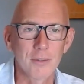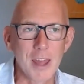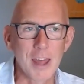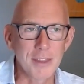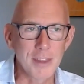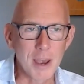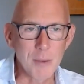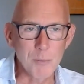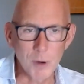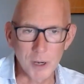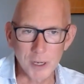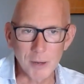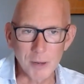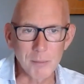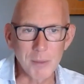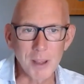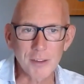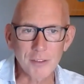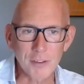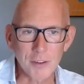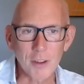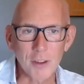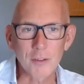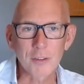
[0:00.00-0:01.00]
And then when you
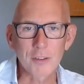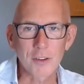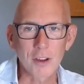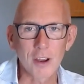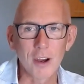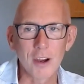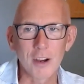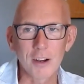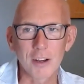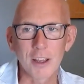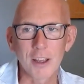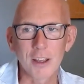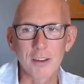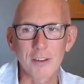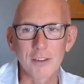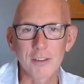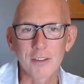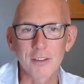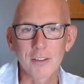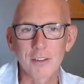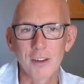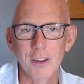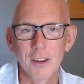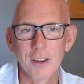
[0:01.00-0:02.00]
miss those
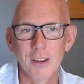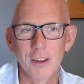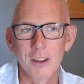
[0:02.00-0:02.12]
targets,